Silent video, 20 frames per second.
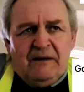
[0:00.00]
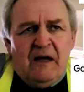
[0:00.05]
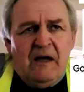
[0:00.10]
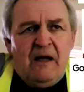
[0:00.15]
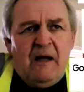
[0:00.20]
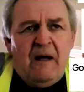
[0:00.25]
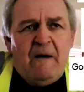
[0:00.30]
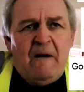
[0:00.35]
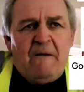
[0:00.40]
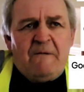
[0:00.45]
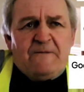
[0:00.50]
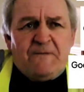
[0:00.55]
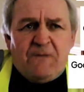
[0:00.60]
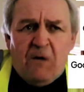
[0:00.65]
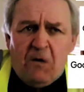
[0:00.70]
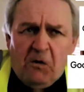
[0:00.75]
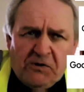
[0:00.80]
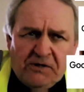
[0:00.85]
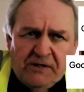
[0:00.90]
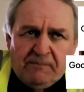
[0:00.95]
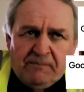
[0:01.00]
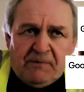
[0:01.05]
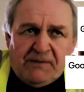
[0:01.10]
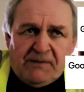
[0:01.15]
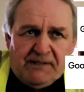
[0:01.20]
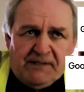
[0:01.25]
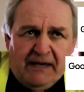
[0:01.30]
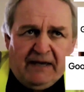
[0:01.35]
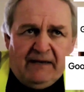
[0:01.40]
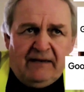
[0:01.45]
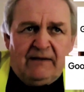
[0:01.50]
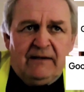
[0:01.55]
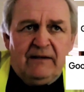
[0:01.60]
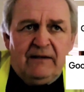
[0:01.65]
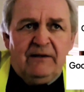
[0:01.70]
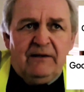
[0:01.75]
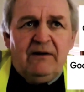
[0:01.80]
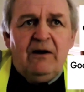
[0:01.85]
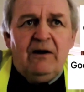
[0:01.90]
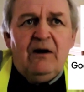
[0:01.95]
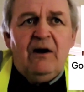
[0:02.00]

that 40%